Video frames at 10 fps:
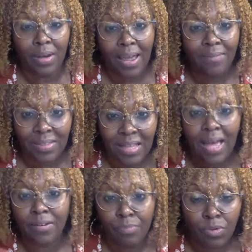I have a lot
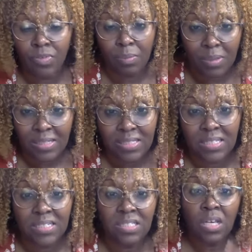of moving
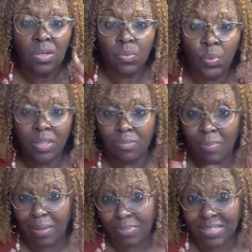pieces with my
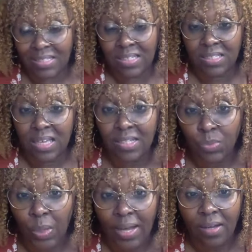business as
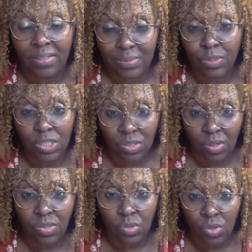well, and which is
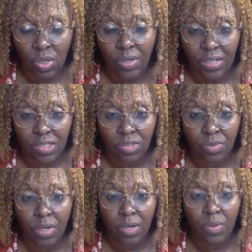also starting to
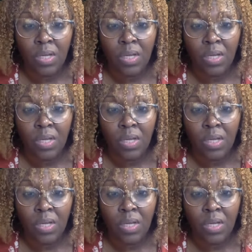grow.